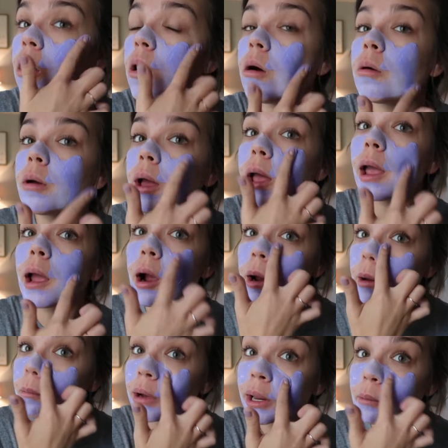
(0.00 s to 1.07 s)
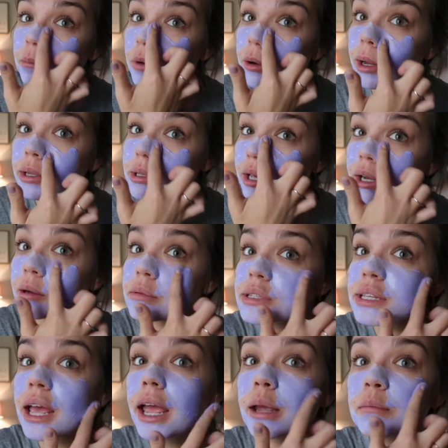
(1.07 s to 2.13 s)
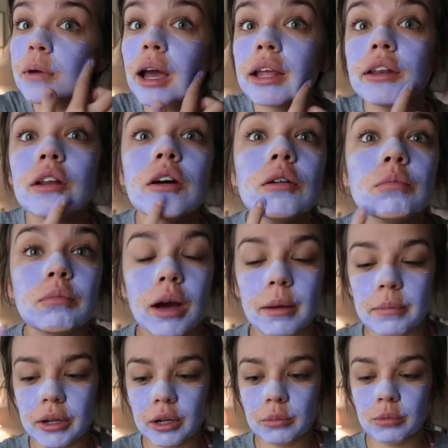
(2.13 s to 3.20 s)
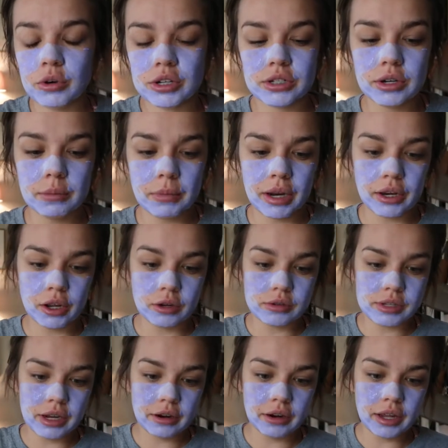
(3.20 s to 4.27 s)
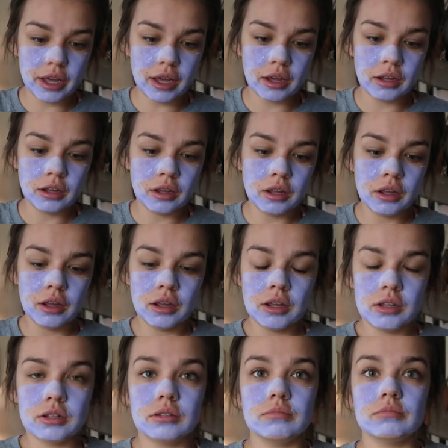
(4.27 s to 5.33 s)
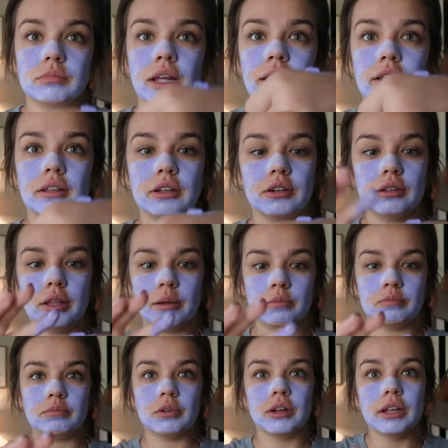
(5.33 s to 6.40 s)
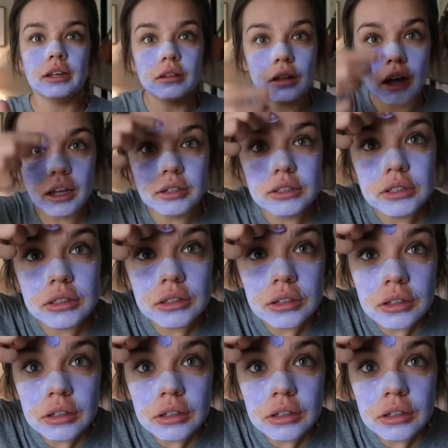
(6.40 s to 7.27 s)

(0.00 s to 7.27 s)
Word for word: Okay, are my, okay, like I was saying, my no, my bigger pores are in my nose area. I'm like literally putting a lot.